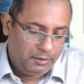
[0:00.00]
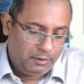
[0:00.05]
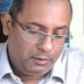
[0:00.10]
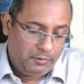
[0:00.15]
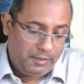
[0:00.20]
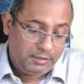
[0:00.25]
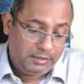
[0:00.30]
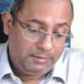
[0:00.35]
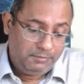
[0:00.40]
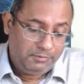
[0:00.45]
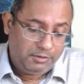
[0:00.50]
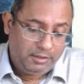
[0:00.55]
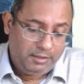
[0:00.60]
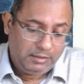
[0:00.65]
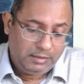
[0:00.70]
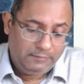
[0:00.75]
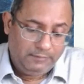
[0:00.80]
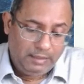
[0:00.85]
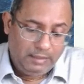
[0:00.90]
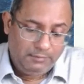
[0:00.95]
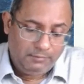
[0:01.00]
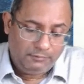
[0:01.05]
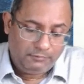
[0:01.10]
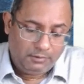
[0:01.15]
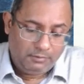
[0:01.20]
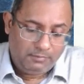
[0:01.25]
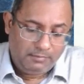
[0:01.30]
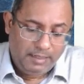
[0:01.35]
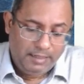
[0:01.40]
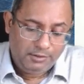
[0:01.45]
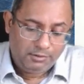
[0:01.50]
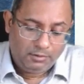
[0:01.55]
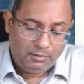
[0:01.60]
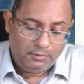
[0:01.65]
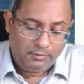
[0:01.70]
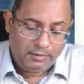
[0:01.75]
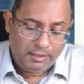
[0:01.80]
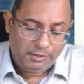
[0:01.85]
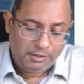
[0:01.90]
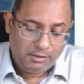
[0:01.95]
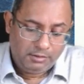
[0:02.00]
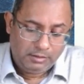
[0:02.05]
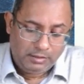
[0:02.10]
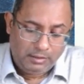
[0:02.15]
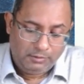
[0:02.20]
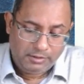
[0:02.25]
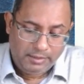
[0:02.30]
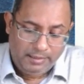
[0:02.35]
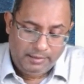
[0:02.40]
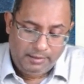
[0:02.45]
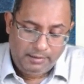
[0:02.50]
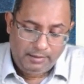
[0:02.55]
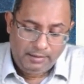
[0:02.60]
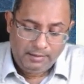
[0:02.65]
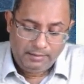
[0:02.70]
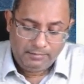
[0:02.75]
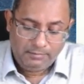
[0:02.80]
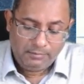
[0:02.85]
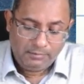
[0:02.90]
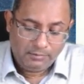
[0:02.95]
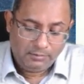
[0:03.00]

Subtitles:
No exemption is available for mines or locations outside India.